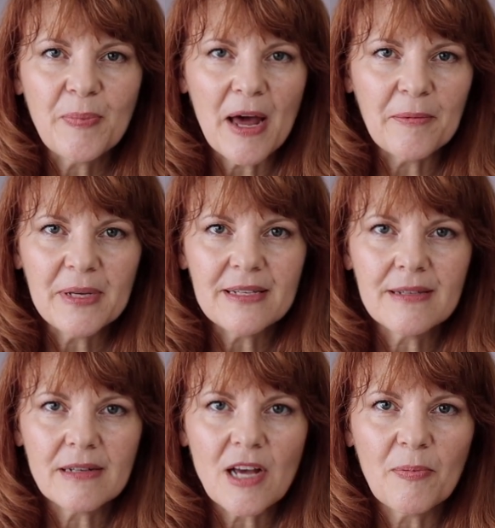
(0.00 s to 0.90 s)
pattern pieces
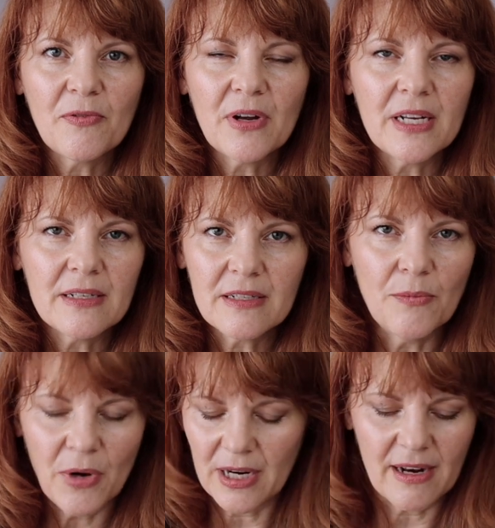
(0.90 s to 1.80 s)
on top of
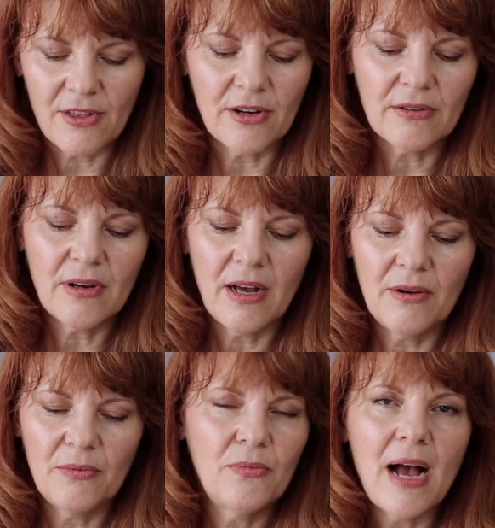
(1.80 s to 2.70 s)
one another
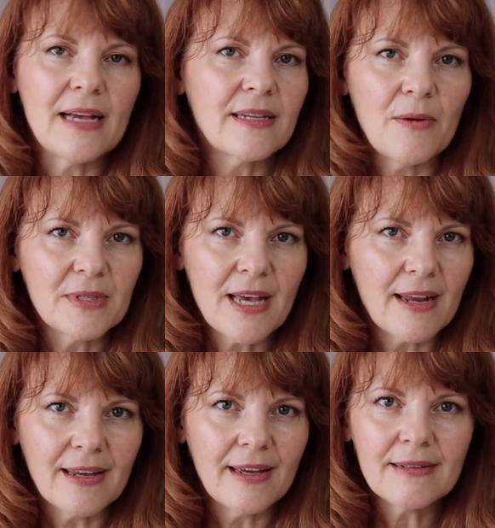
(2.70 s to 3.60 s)
as I was
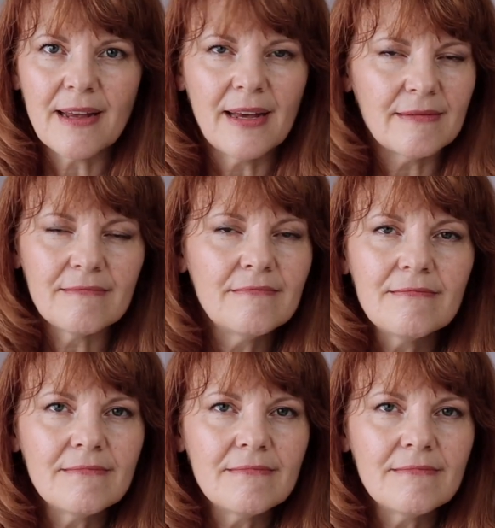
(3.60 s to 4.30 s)
cutting it, and